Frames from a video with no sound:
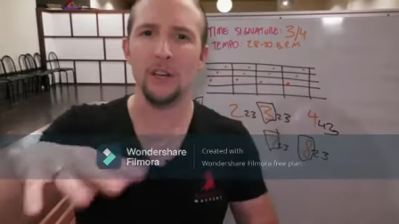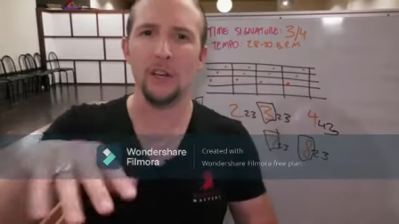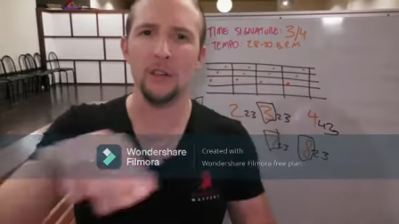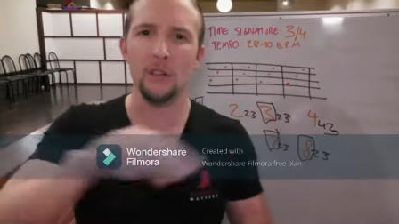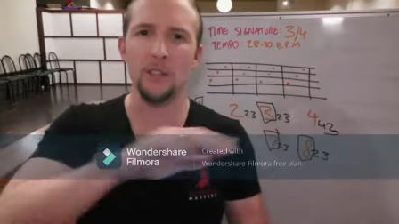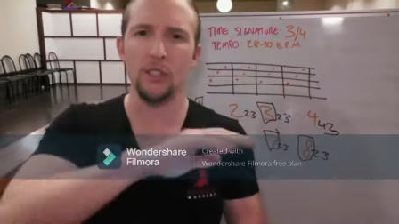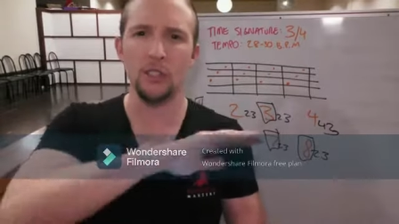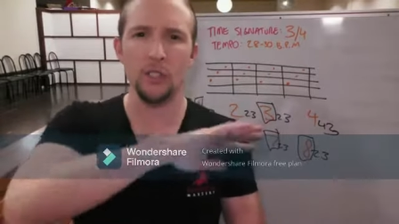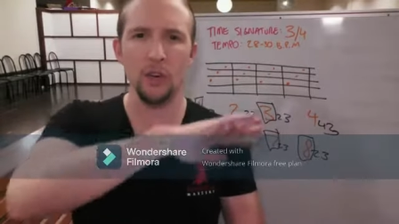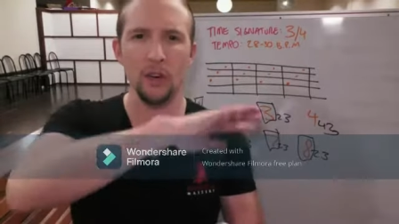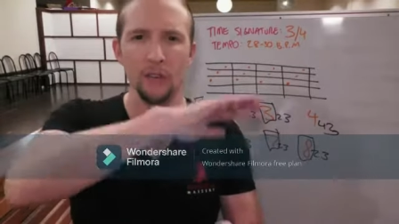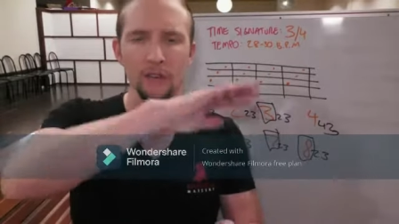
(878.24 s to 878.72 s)

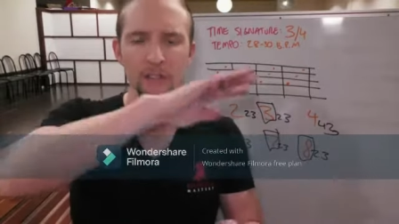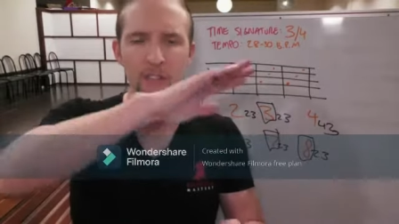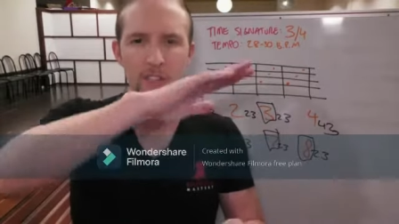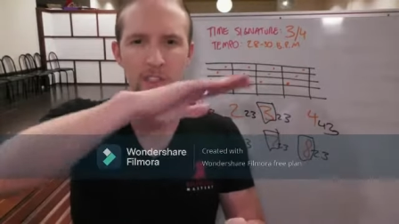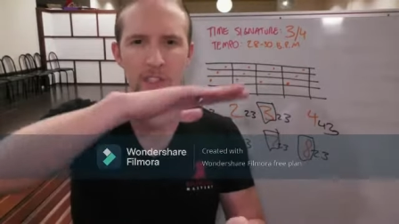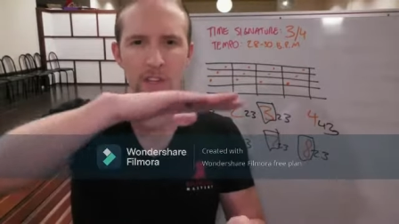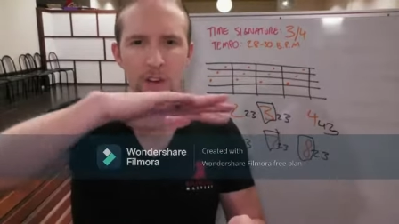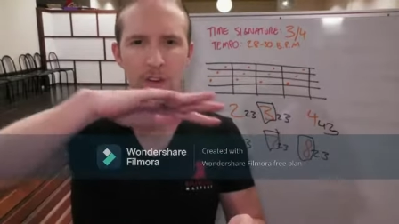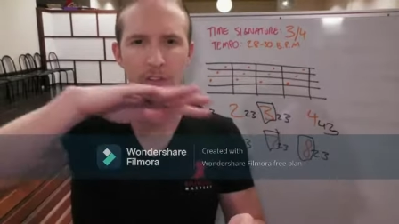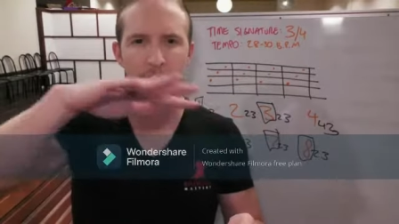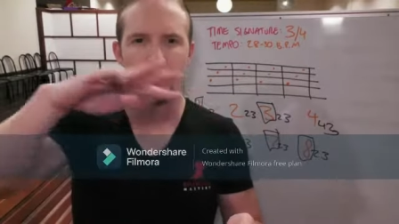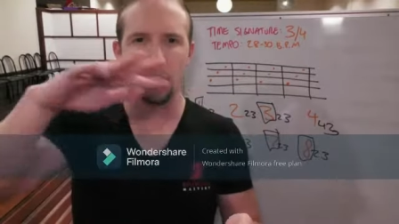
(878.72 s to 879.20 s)
soft
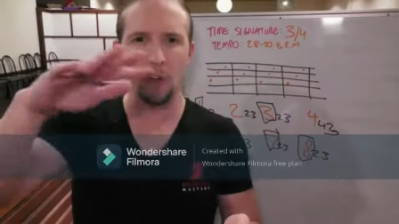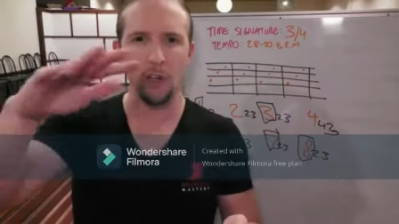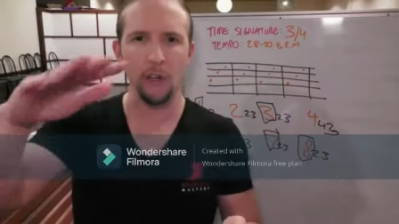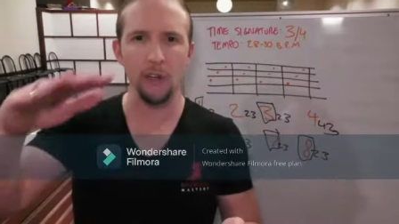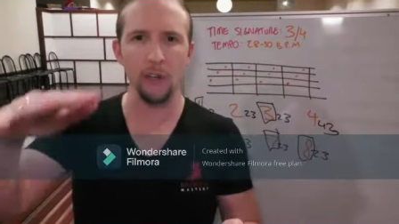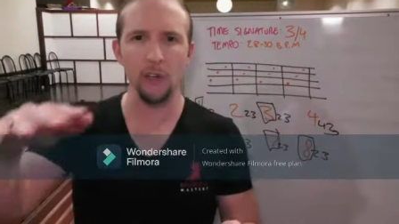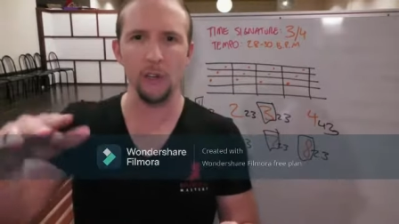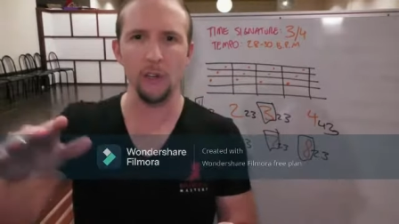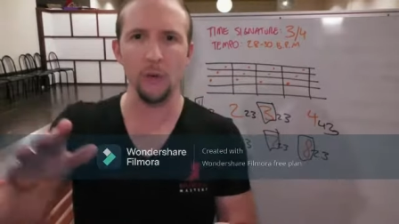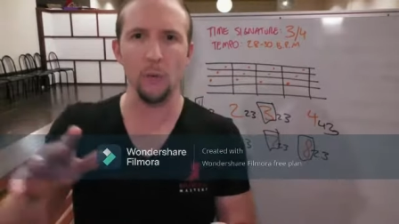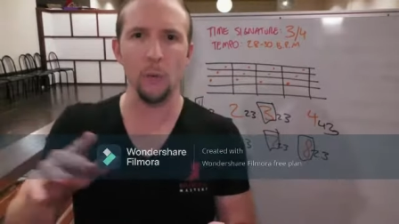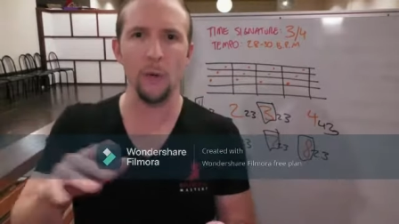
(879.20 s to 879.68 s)
silk
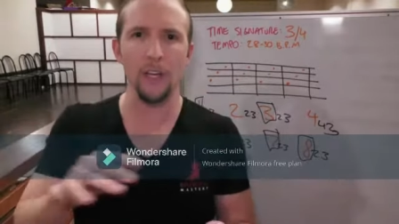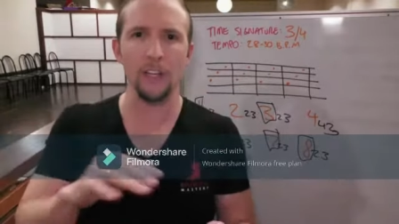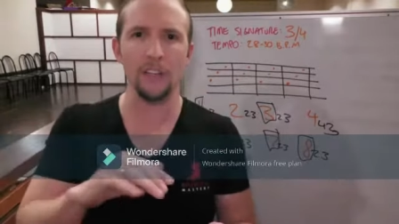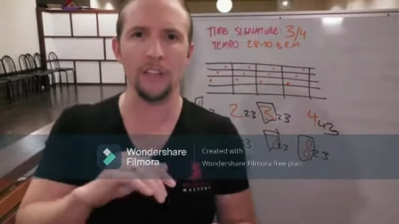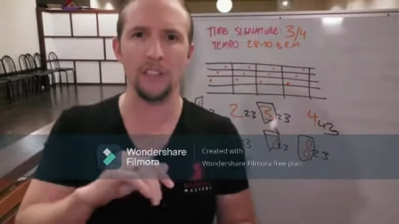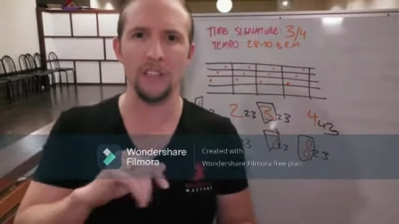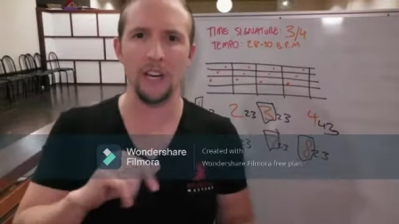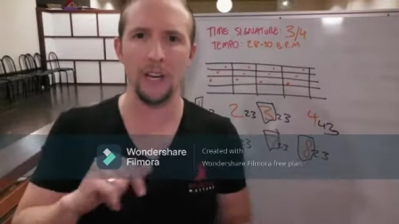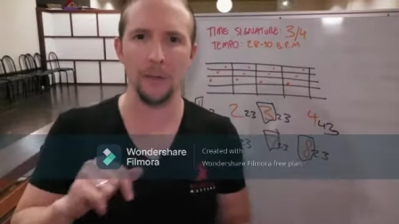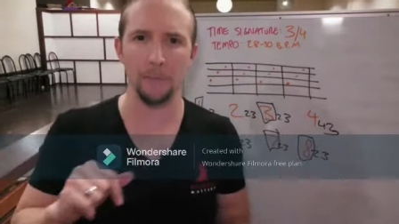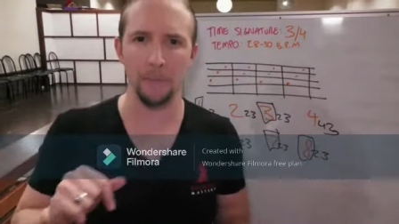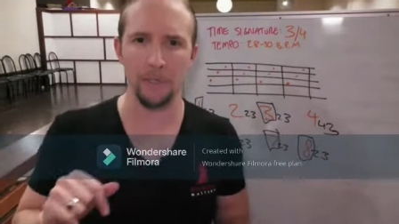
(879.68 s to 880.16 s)
floating on the
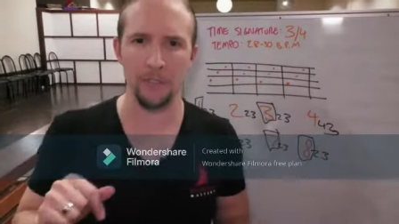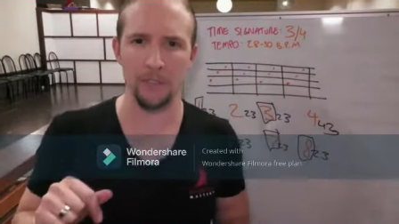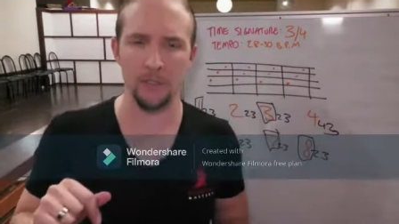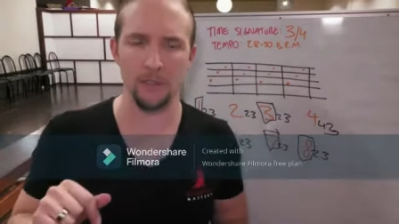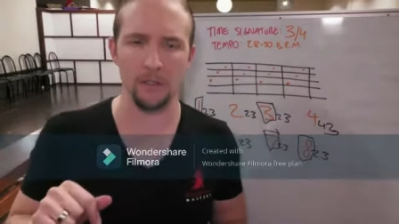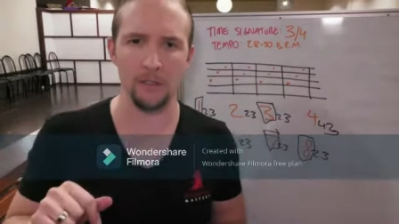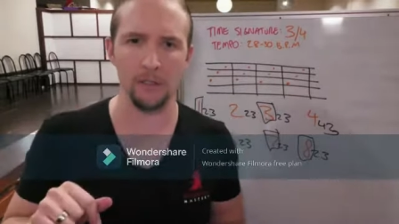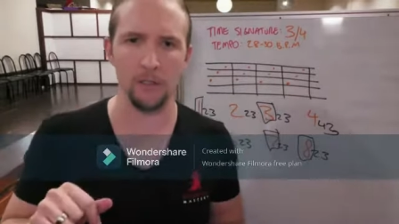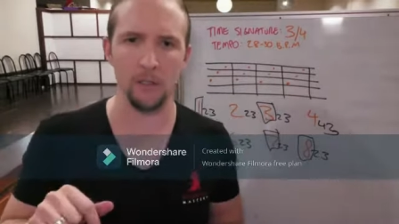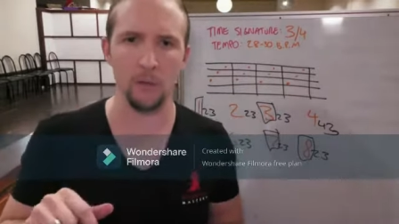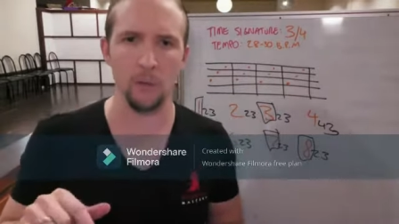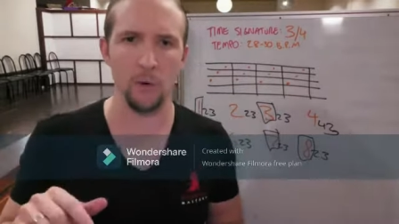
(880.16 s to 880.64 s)
wind type
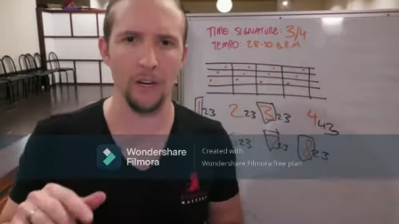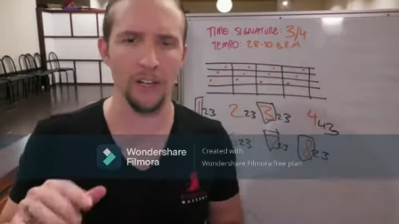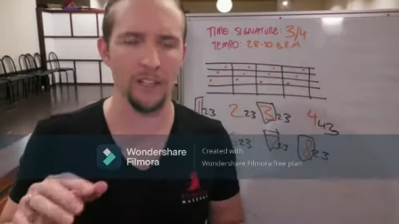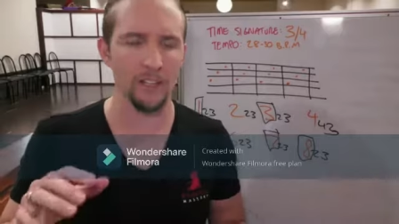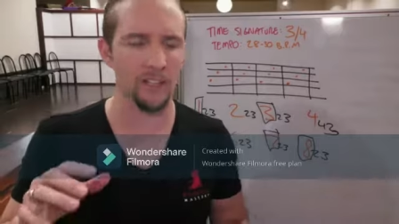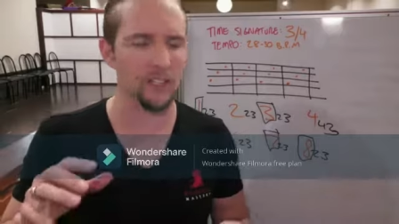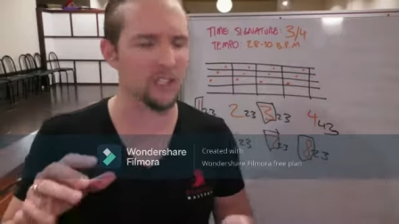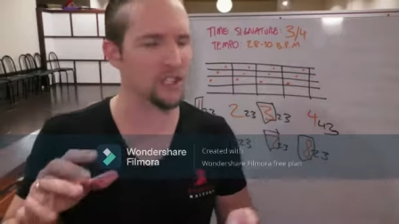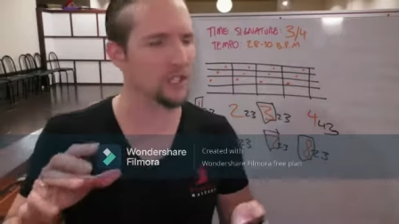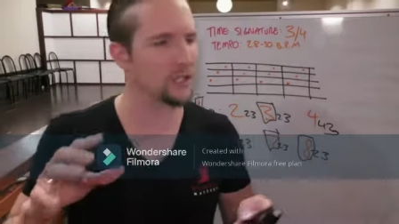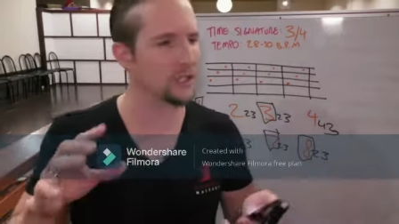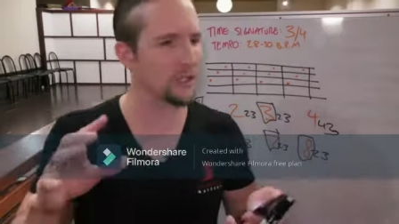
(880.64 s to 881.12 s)
songs, where
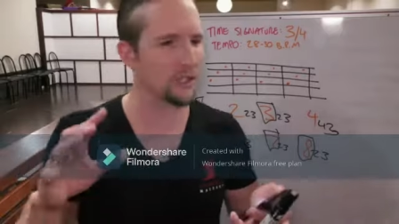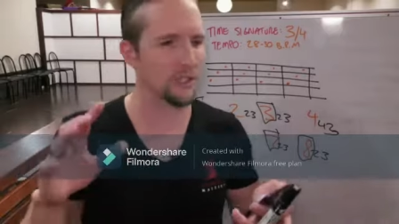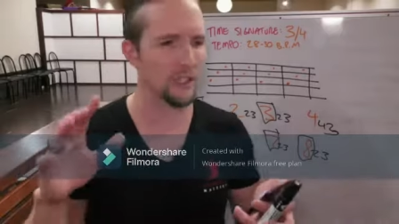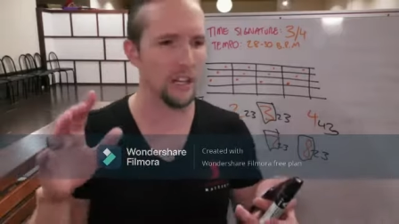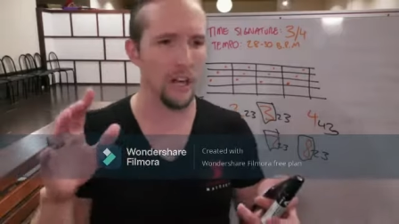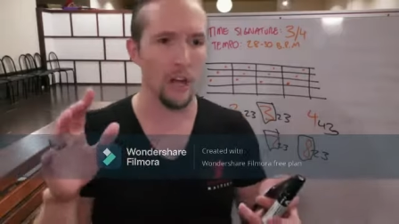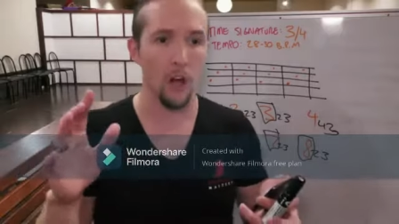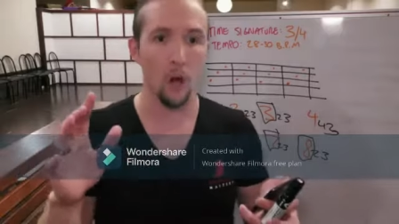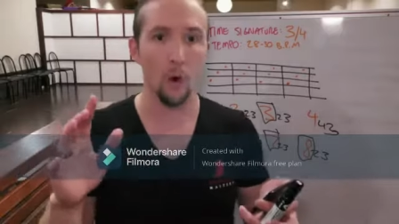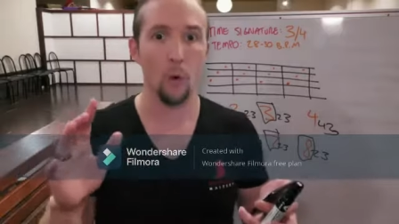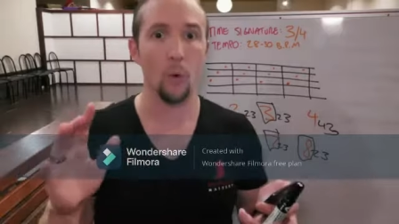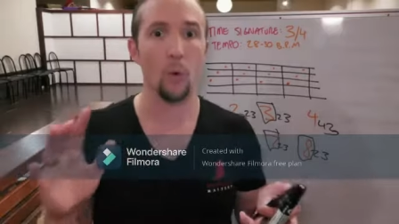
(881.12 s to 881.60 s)
it's just,
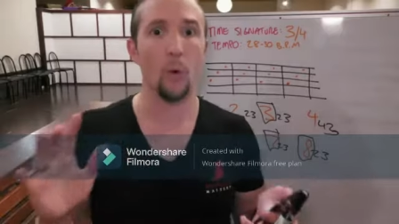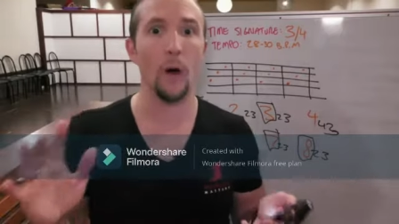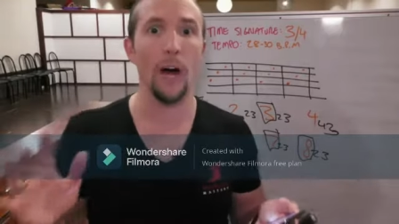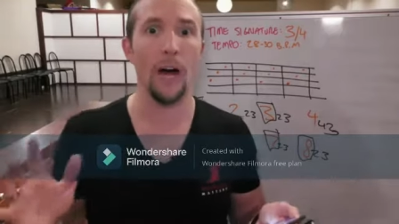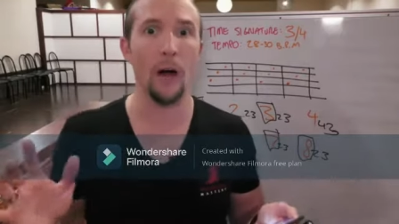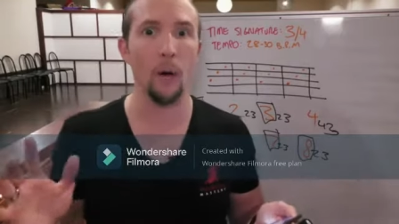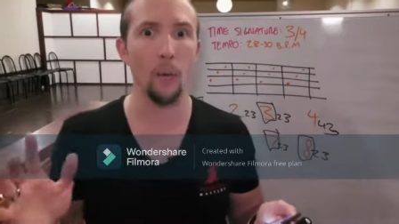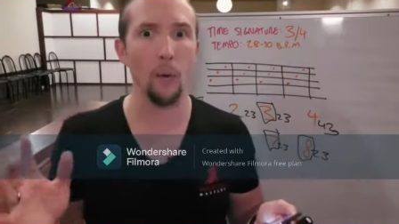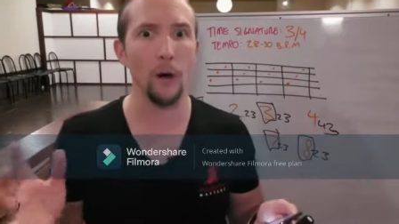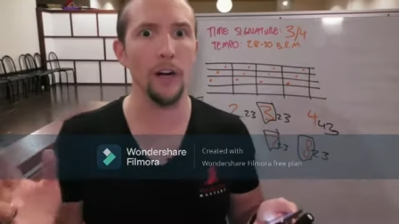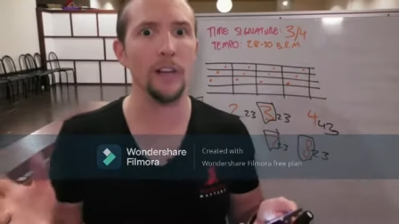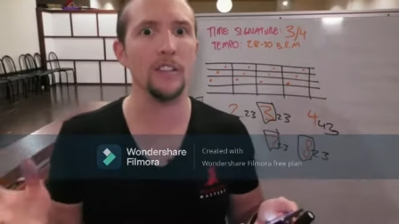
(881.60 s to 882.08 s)

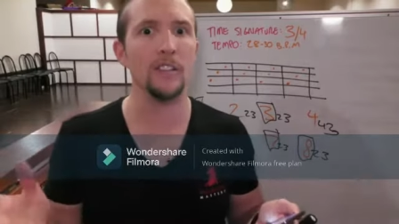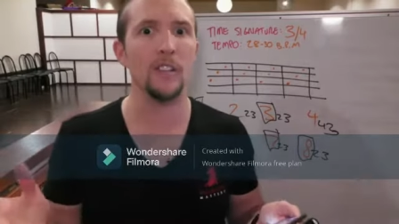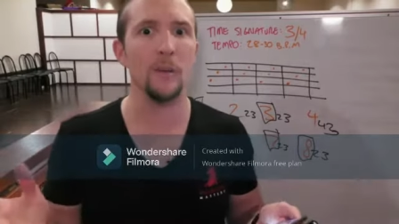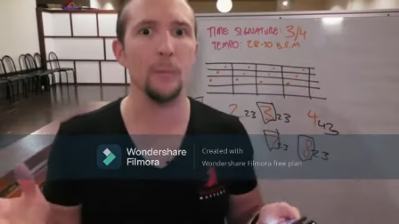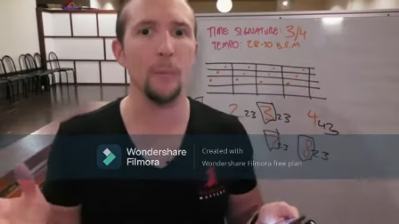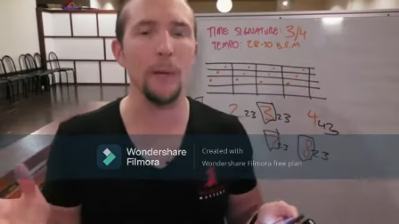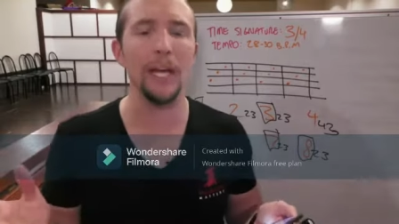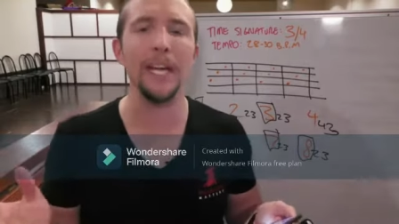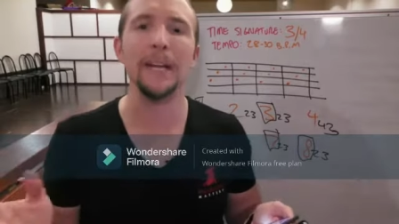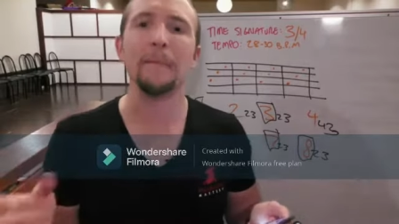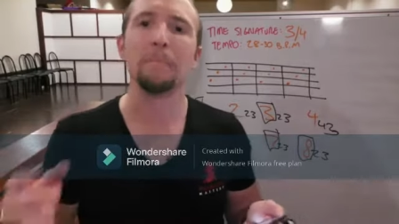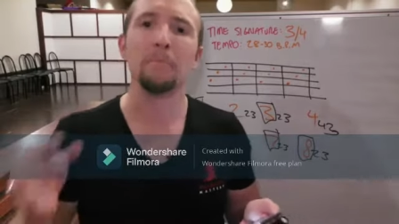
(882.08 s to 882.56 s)
wow, where's the
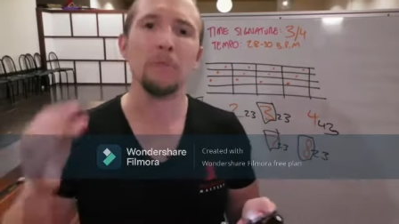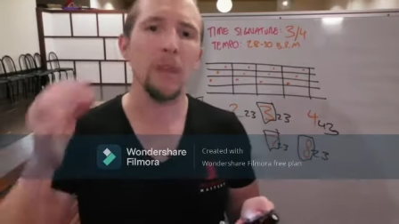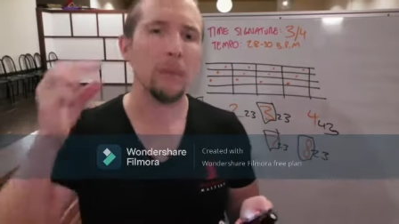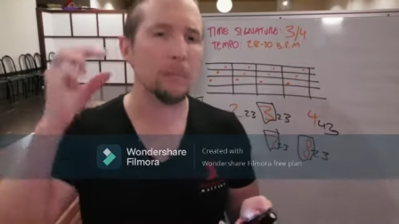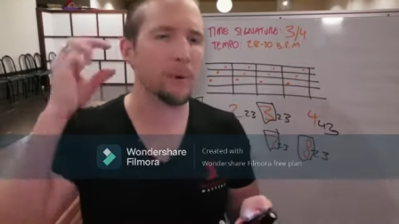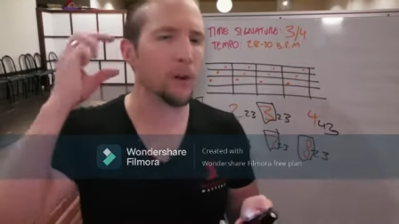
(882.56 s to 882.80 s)
beat?